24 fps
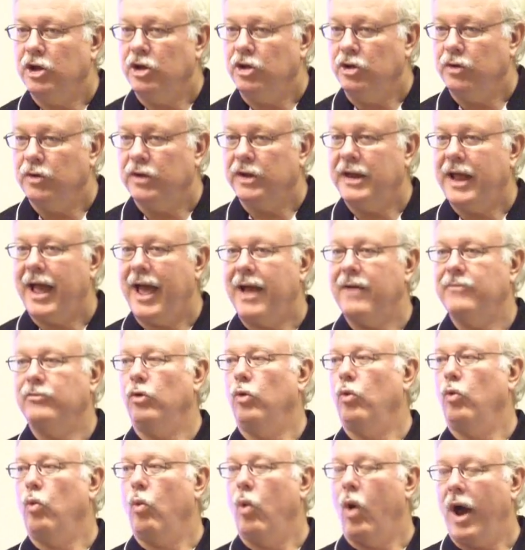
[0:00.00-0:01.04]
You could
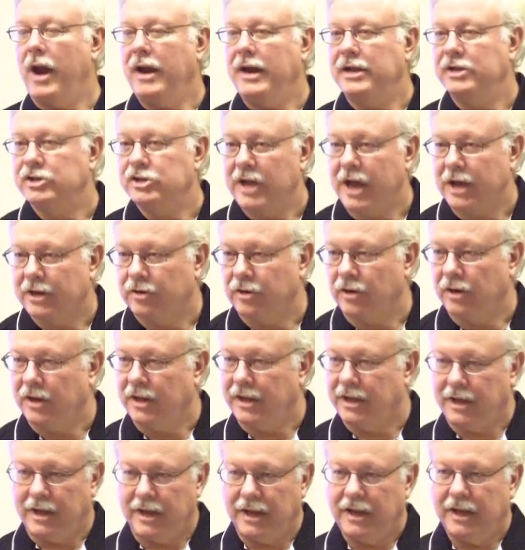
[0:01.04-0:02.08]
have one injector
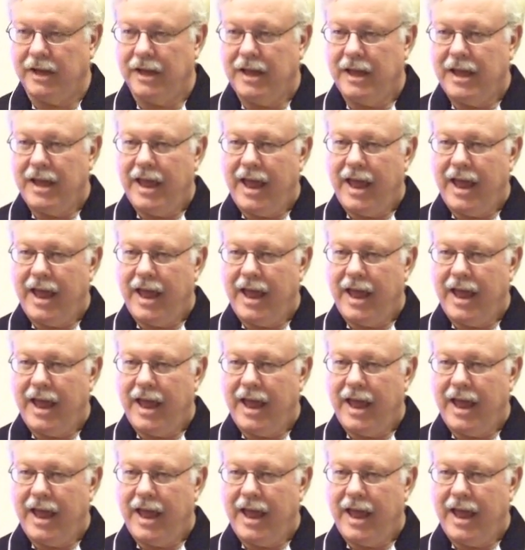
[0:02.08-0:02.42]
leaking,